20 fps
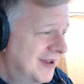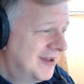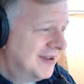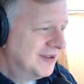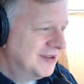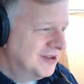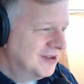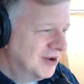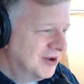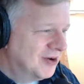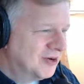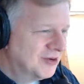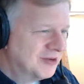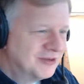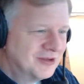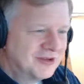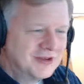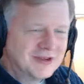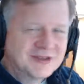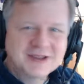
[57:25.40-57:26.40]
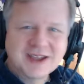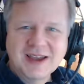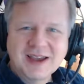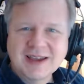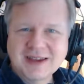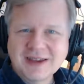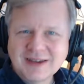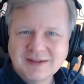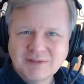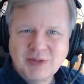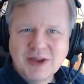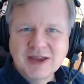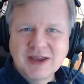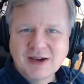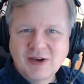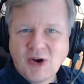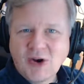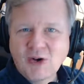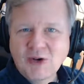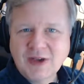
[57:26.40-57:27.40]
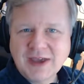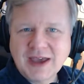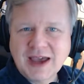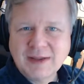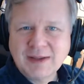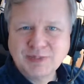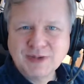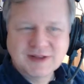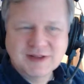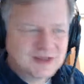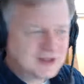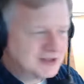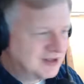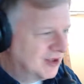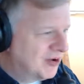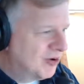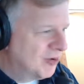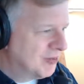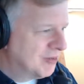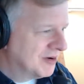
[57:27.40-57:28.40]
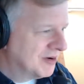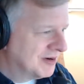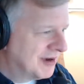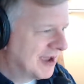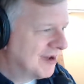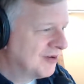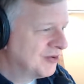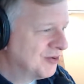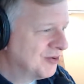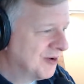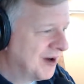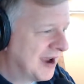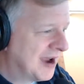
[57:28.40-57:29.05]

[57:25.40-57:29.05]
It's like being called Captain Slow, but now you're a